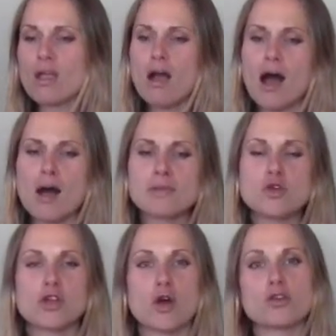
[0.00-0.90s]

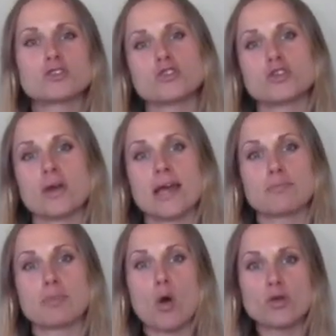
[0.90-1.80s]
You can also do
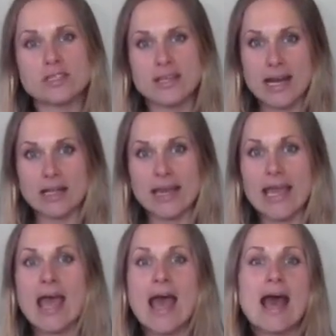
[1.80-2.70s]
it
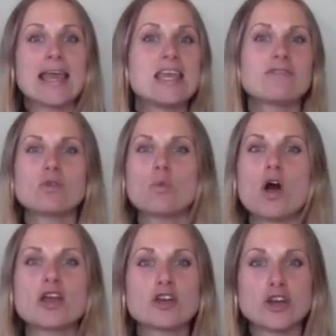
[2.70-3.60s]
postnatally, even
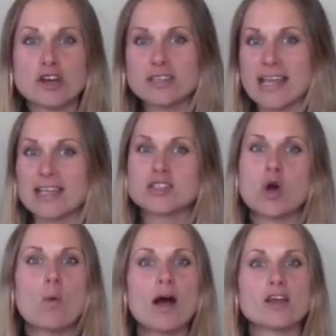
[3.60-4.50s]
while you're nursing.
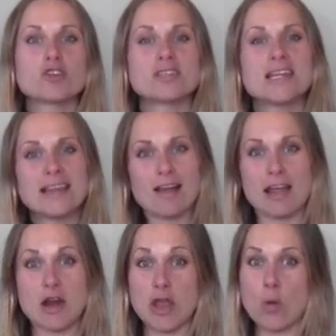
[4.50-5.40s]
So while you're sitting there,
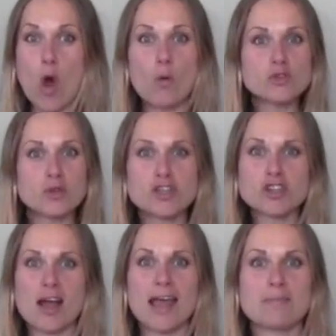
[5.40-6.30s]
you always want to
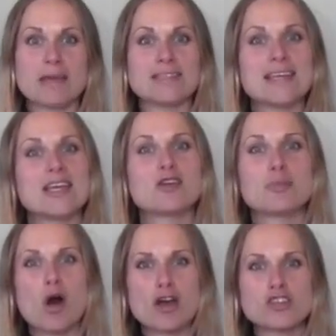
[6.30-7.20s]
try and maintain good
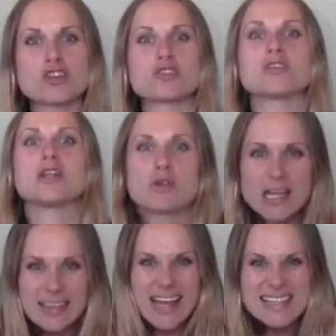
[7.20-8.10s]
posture so you don't
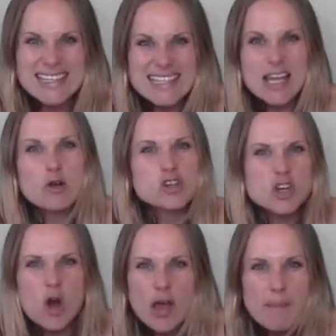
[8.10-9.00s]
get that slouch
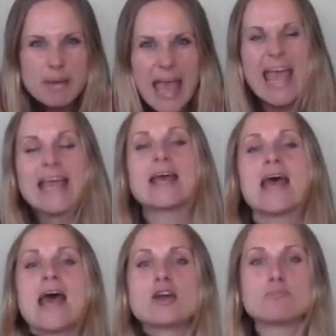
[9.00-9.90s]
and all that pain.
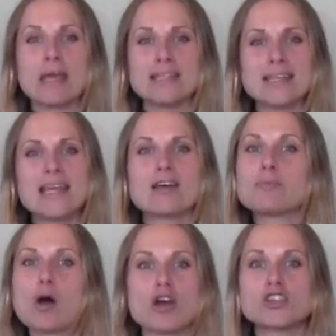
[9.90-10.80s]
Maintain
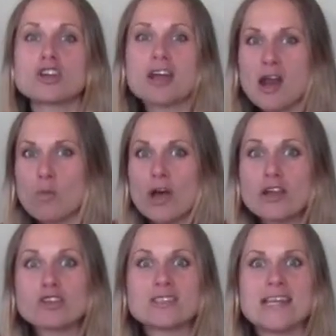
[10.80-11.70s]
good posture. And while
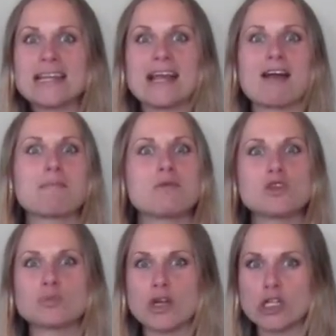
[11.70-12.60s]
you're sitting there,
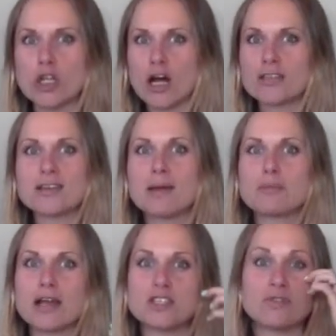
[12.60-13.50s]
we spend a lot of time
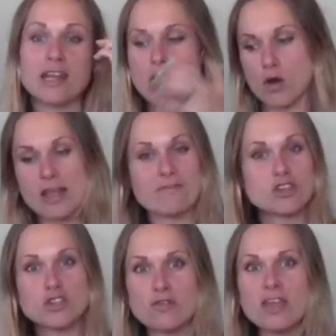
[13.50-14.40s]
breastfeeding or even
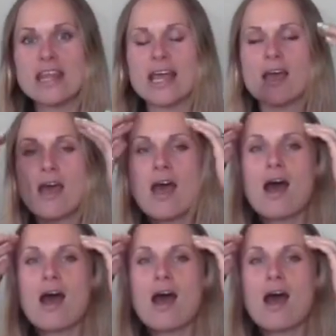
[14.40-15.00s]
just feeding,